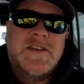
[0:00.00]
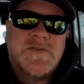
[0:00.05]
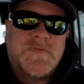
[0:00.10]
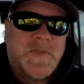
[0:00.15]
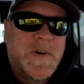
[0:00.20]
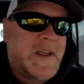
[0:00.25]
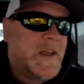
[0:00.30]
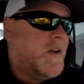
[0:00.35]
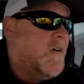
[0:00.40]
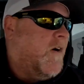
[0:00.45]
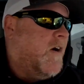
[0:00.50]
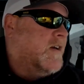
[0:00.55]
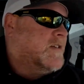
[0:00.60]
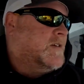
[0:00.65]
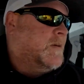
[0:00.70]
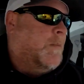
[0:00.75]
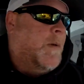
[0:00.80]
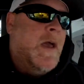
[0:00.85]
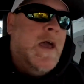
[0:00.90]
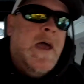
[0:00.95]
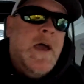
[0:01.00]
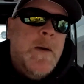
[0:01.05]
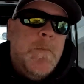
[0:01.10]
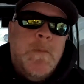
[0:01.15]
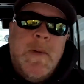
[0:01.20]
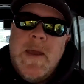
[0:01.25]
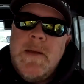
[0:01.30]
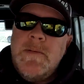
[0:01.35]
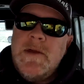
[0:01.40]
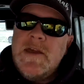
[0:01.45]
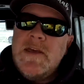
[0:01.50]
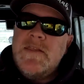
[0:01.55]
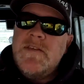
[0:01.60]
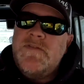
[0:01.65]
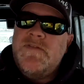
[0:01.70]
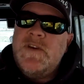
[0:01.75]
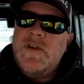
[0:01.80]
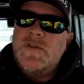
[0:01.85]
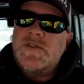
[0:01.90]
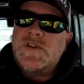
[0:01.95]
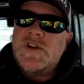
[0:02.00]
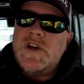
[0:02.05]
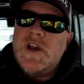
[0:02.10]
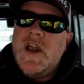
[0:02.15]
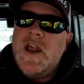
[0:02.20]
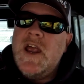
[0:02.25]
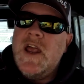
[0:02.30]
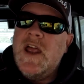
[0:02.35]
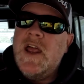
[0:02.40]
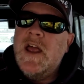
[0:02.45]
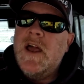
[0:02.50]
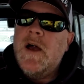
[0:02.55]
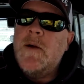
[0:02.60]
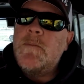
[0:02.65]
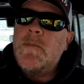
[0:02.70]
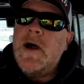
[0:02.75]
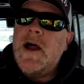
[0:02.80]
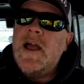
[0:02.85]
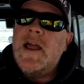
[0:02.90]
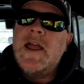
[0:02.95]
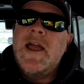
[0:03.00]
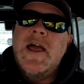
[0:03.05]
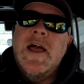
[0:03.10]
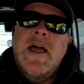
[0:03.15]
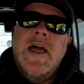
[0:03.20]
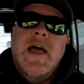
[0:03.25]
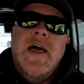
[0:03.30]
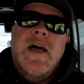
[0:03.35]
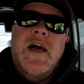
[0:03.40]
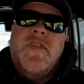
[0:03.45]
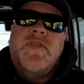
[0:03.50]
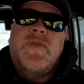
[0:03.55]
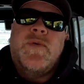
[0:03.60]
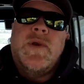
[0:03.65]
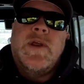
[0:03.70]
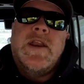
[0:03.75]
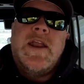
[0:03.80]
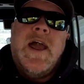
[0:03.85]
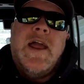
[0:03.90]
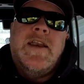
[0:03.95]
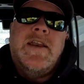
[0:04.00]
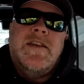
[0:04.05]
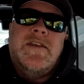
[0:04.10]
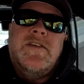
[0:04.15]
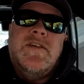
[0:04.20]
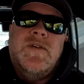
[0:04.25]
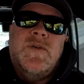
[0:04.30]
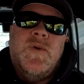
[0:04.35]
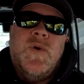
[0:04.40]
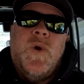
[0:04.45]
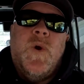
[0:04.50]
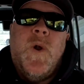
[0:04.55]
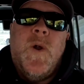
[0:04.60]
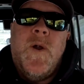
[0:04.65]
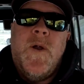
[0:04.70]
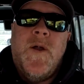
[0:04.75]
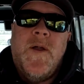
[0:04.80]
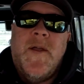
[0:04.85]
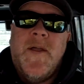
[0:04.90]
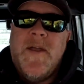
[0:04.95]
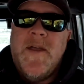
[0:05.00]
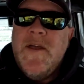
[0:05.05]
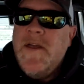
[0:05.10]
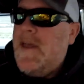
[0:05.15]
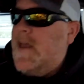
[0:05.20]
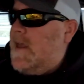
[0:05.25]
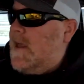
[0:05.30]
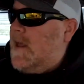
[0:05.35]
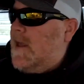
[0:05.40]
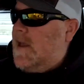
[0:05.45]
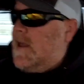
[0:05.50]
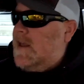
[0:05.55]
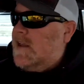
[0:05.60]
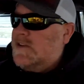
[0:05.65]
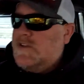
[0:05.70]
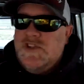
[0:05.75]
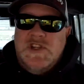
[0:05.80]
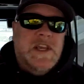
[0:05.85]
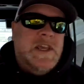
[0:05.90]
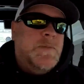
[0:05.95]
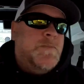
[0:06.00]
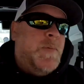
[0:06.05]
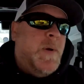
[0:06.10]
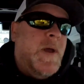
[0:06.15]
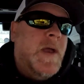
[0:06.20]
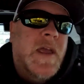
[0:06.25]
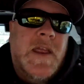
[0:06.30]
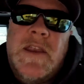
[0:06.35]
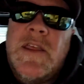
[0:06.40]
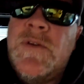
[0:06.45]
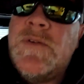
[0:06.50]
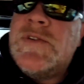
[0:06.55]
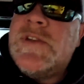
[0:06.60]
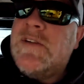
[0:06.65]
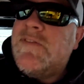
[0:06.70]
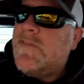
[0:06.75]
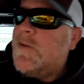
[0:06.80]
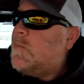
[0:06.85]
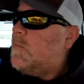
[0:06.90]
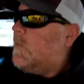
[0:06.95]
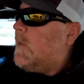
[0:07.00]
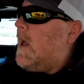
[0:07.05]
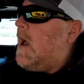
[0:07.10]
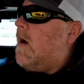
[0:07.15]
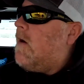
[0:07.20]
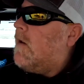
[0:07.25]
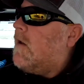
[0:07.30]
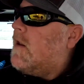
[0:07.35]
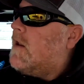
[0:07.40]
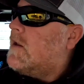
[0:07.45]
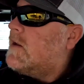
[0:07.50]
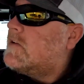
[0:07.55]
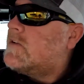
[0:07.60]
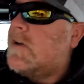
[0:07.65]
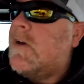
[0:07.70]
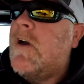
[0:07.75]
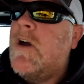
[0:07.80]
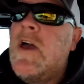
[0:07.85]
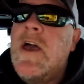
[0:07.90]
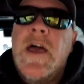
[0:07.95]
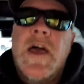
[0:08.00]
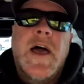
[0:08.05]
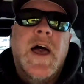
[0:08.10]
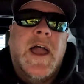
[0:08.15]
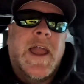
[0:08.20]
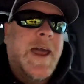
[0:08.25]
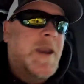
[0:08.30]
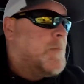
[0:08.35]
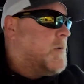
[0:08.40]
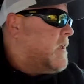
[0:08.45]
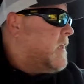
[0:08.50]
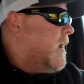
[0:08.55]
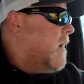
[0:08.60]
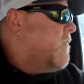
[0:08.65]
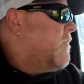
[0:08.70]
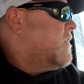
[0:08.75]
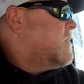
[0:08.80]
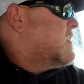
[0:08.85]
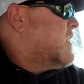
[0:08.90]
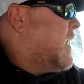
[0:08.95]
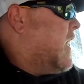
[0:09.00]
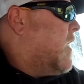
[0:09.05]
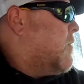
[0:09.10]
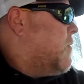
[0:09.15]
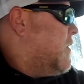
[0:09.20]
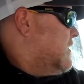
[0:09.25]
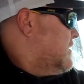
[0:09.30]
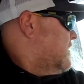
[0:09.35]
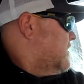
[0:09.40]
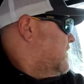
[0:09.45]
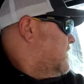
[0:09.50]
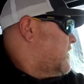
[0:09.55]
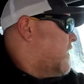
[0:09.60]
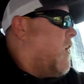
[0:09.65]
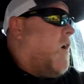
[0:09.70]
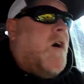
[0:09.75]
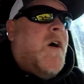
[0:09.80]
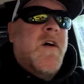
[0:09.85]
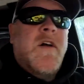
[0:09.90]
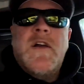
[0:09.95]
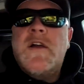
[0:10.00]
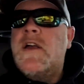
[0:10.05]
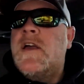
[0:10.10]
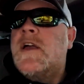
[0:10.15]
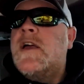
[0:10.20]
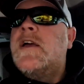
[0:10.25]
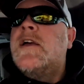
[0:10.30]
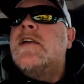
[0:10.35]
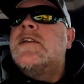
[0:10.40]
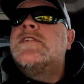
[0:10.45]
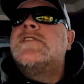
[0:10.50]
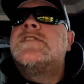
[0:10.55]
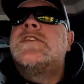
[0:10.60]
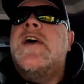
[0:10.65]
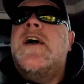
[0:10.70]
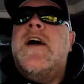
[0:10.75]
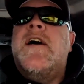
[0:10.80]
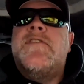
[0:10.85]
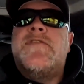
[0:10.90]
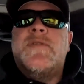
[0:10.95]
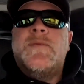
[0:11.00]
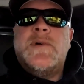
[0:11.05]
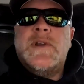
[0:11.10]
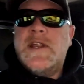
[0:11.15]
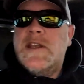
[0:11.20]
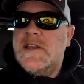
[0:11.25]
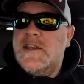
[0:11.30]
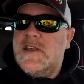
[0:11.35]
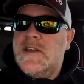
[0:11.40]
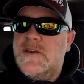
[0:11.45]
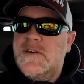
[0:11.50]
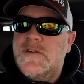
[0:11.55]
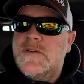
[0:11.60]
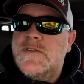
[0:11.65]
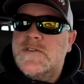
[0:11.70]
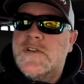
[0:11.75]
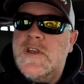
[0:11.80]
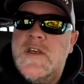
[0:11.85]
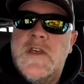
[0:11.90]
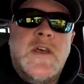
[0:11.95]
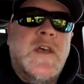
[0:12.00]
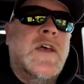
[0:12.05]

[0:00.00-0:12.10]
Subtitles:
It's freaking awesome. Maybe in the future I'll buy a 392 Jeep, use it for plowing. So I gotta be careful because I got a bunch of salt stuff that we didn't use.